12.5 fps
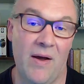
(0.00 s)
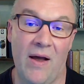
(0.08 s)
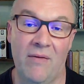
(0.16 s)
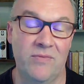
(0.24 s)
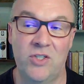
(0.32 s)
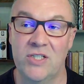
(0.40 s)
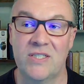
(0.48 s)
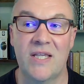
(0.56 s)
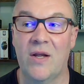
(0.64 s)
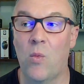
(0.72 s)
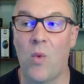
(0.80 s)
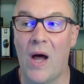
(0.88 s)
of just
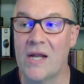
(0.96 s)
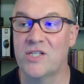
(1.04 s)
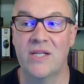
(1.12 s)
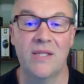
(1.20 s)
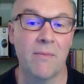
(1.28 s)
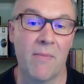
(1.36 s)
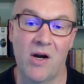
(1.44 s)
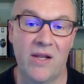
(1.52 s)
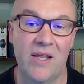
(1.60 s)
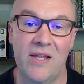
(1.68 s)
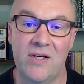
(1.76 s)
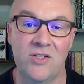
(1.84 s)
like watching the
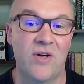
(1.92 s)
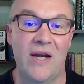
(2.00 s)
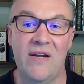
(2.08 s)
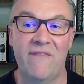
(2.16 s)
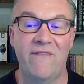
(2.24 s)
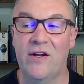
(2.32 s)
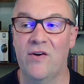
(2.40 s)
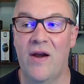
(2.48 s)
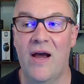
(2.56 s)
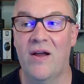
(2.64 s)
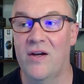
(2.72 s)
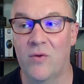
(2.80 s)
market and trying to figure
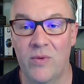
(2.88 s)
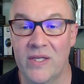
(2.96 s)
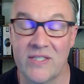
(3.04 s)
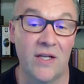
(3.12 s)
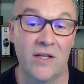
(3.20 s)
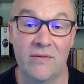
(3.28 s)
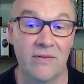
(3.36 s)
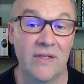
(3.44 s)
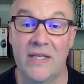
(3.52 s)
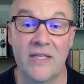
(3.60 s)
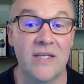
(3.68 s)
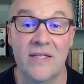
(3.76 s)
out, is it
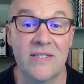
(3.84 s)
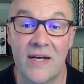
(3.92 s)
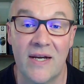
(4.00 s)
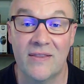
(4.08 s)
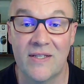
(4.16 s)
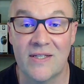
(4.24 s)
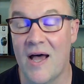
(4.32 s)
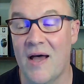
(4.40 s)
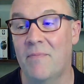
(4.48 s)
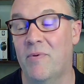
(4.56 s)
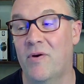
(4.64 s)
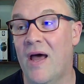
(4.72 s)
at the
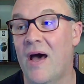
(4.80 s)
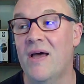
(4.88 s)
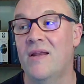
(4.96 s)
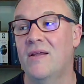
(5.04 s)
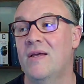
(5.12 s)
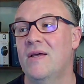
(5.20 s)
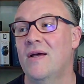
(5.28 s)
top or not?